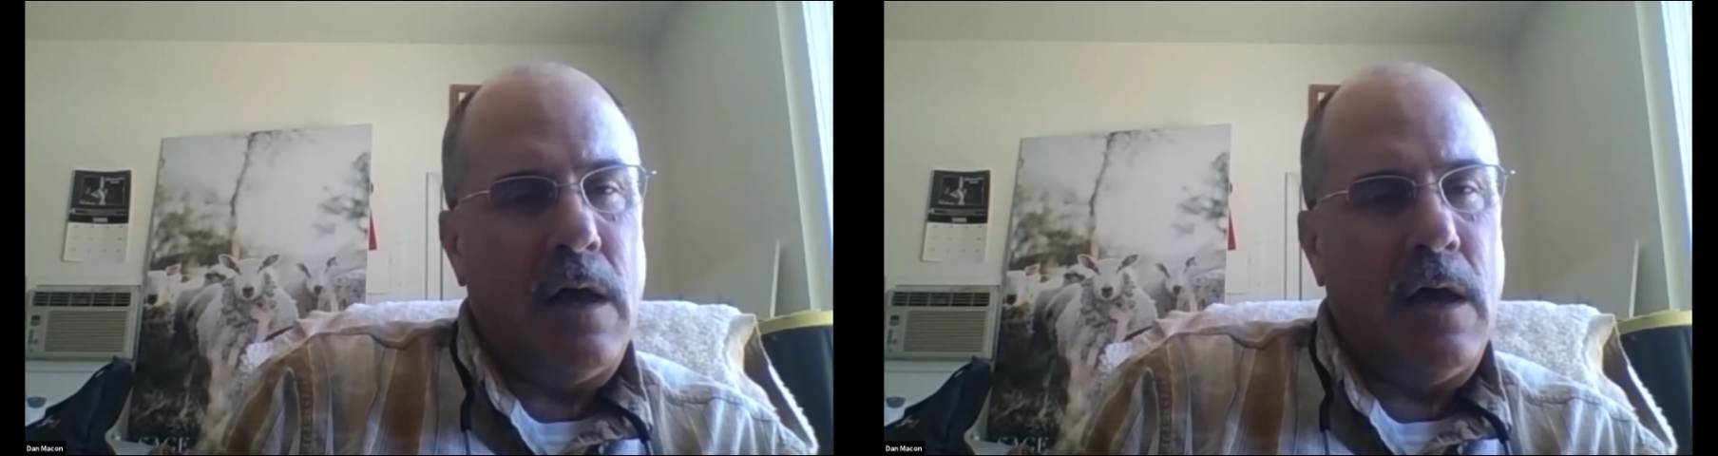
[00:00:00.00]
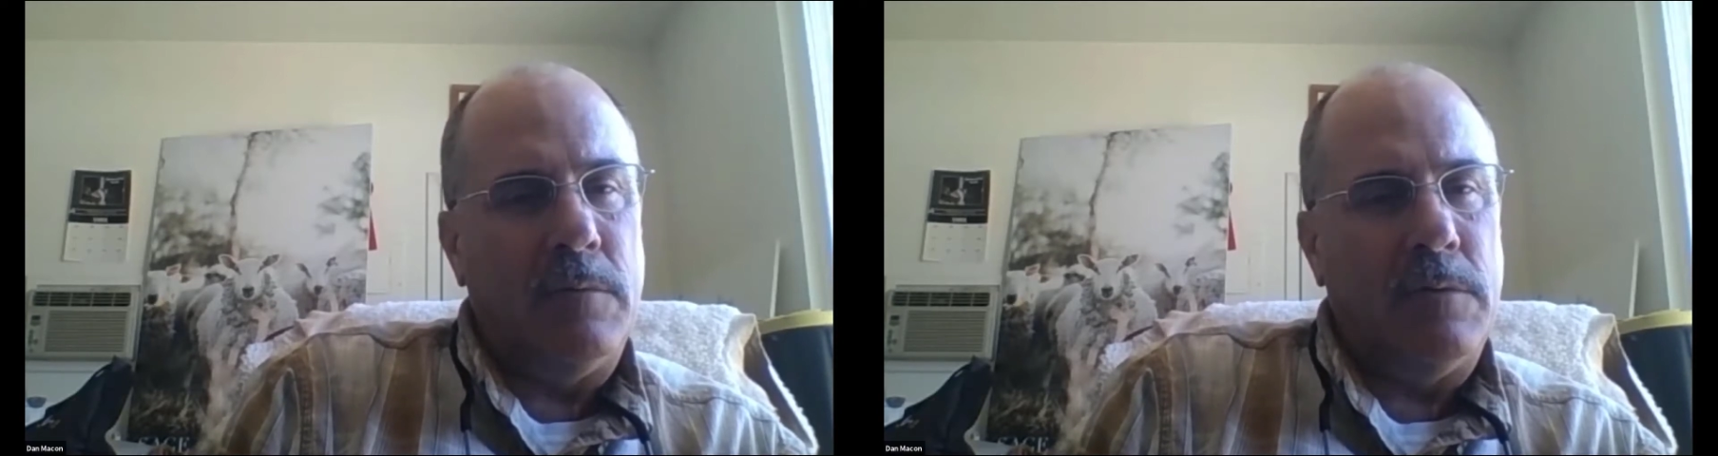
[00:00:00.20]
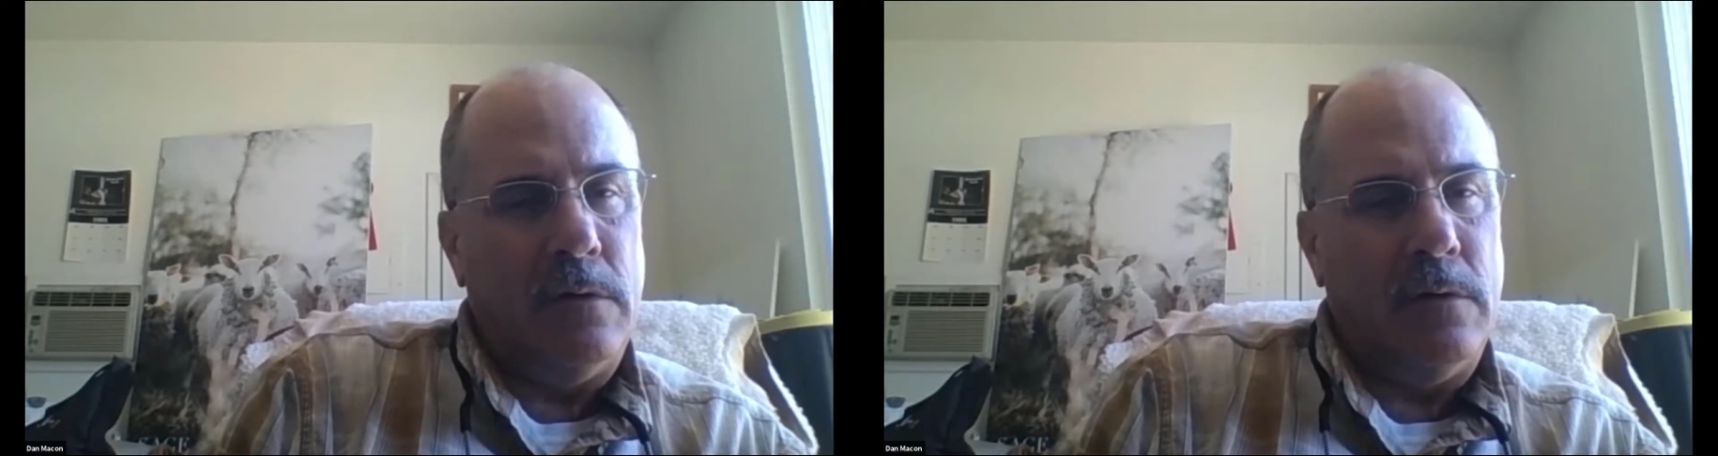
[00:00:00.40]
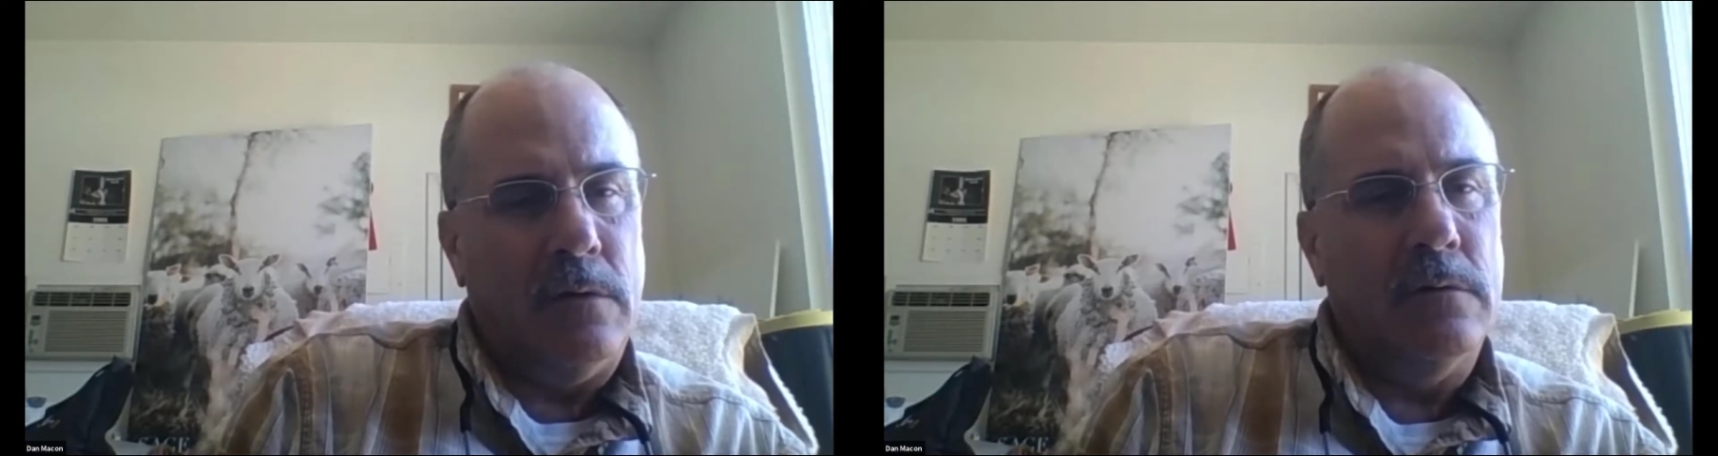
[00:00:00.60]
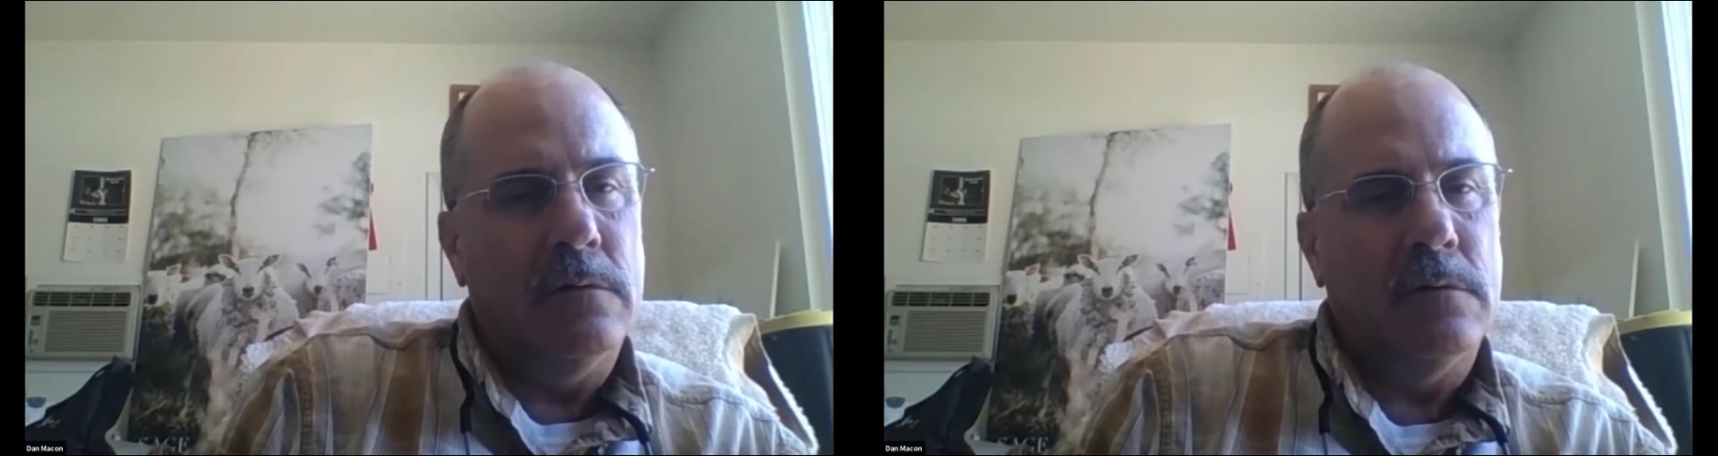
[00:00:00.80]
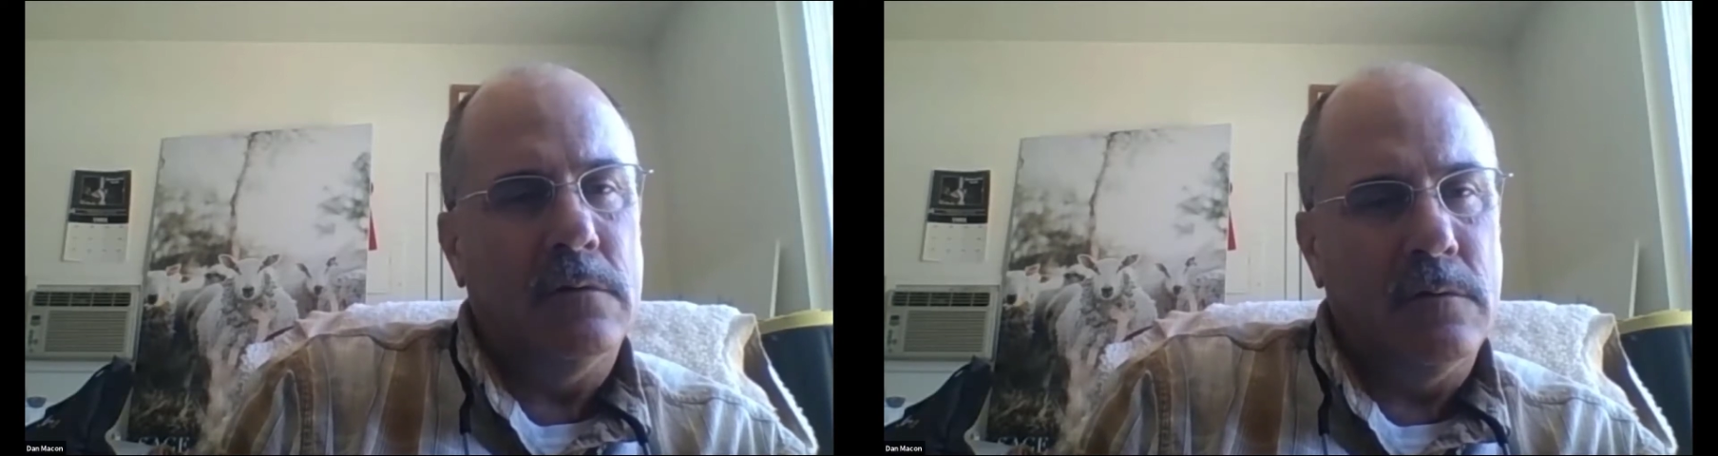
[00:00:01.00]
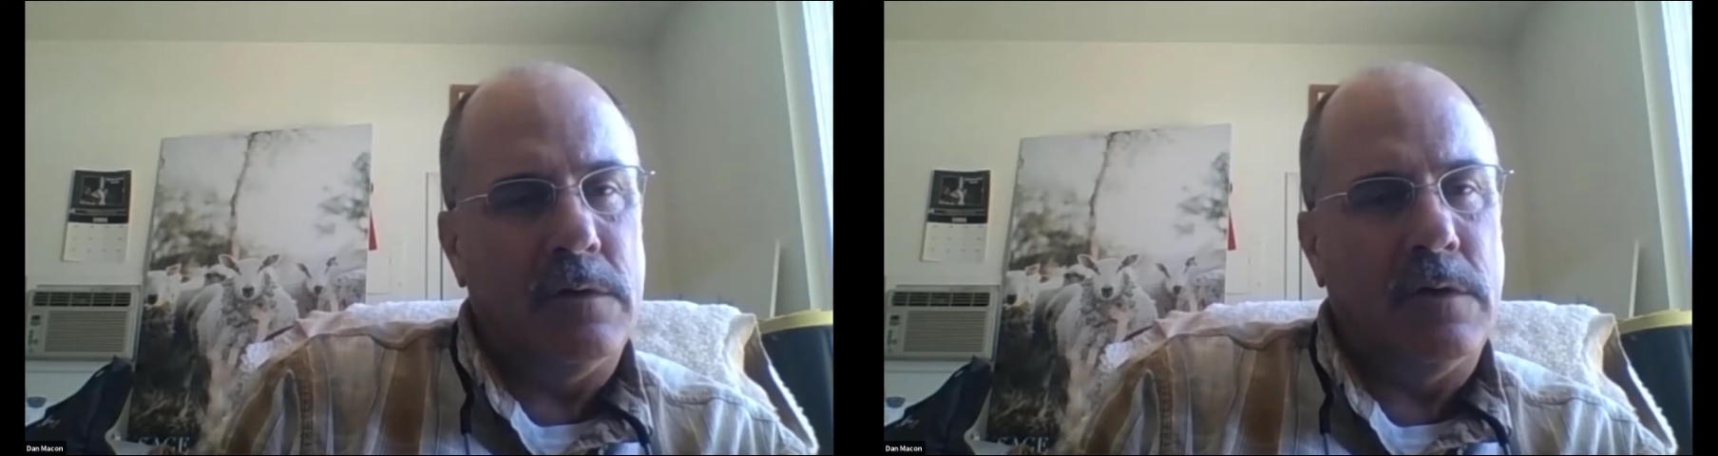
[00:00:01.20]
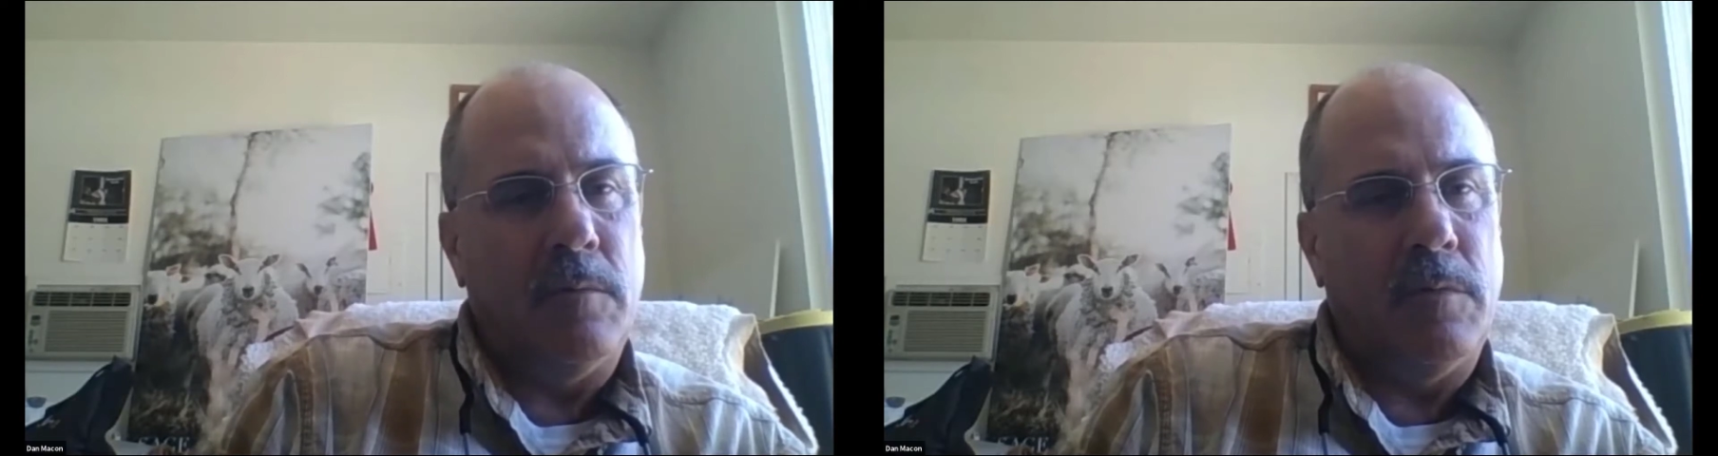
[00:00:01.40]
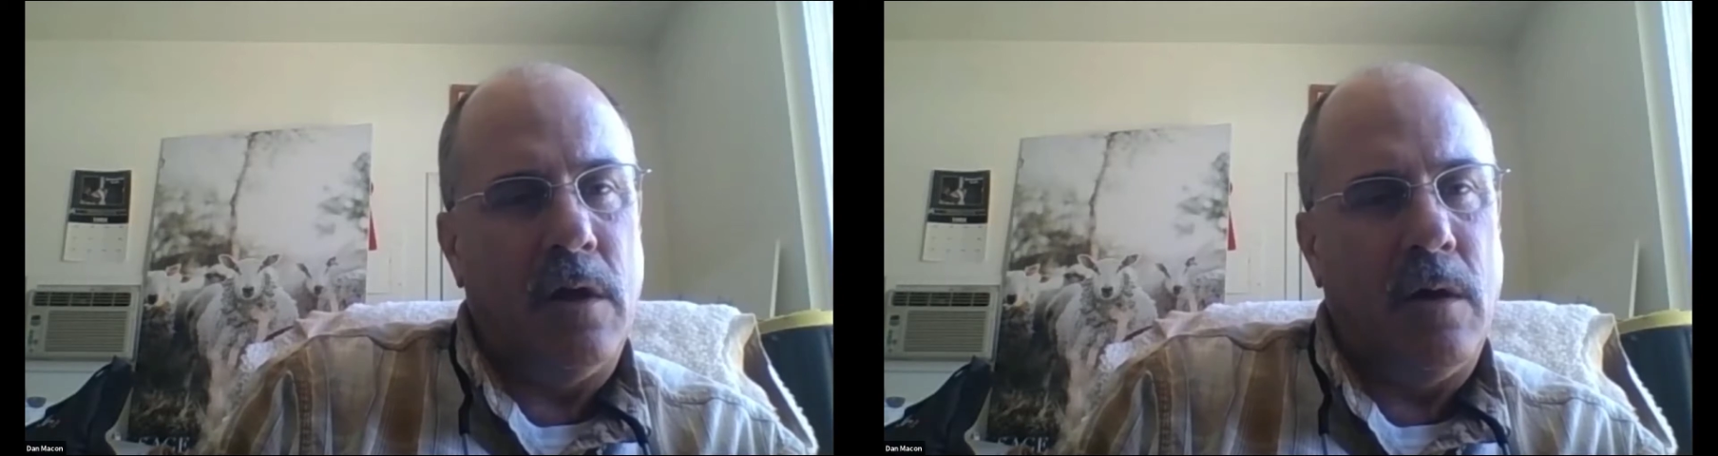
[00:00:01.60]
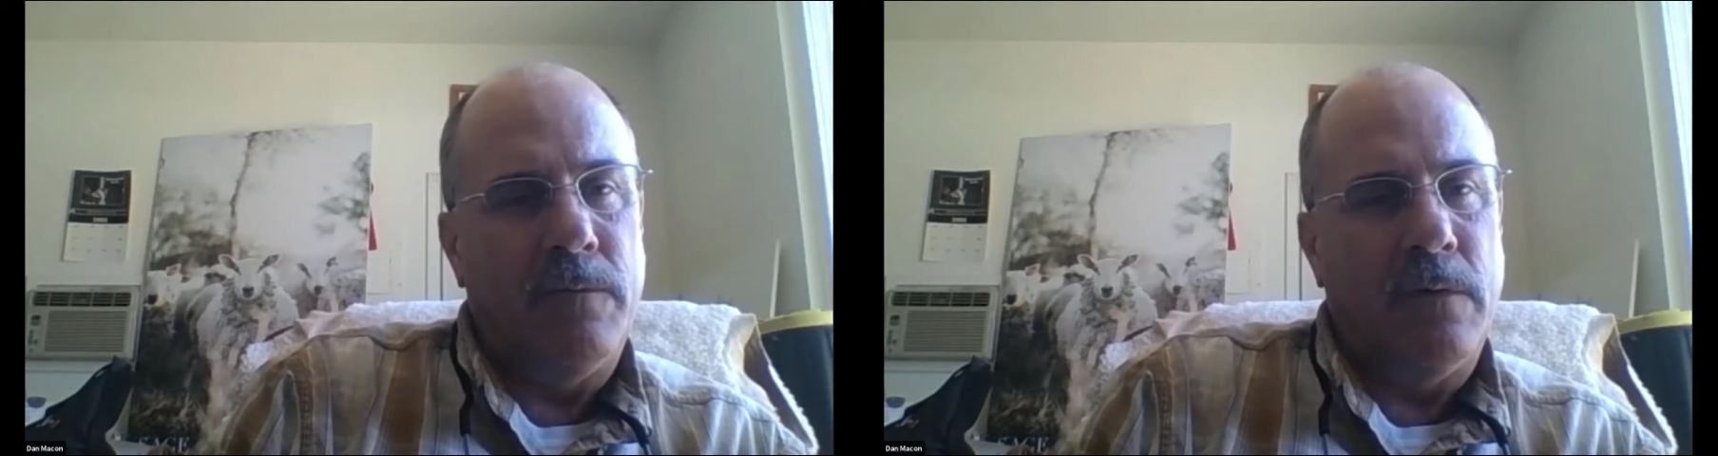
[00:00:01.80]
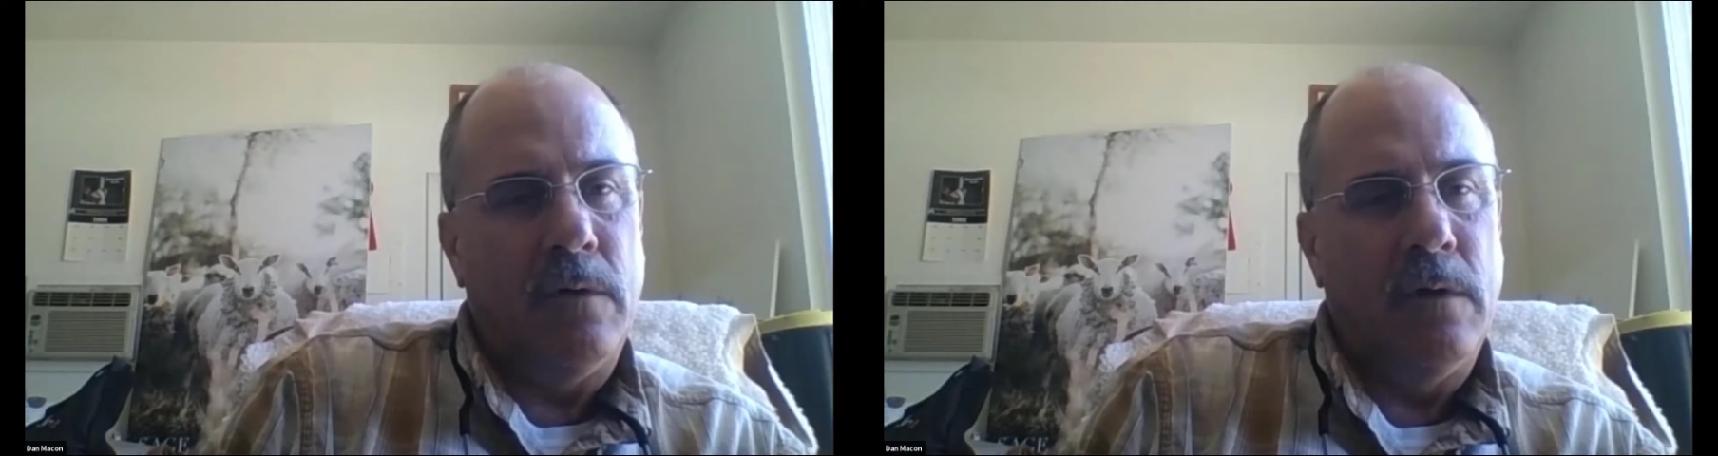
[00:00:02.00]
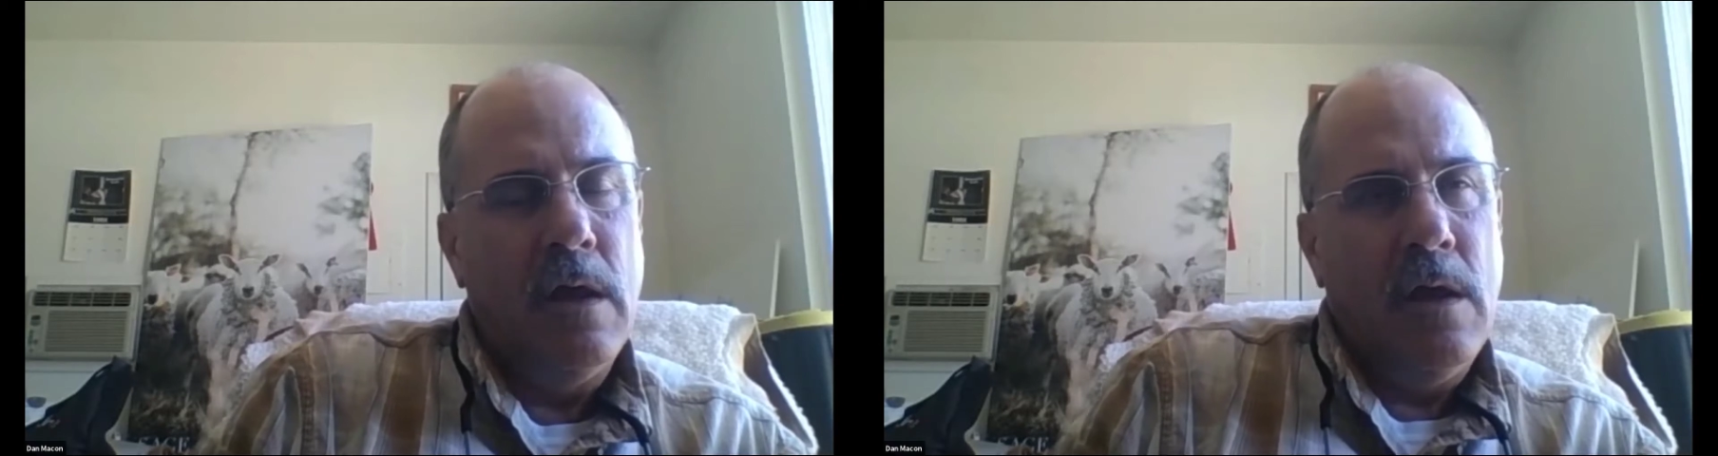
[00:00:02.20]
time too, which can be helpful.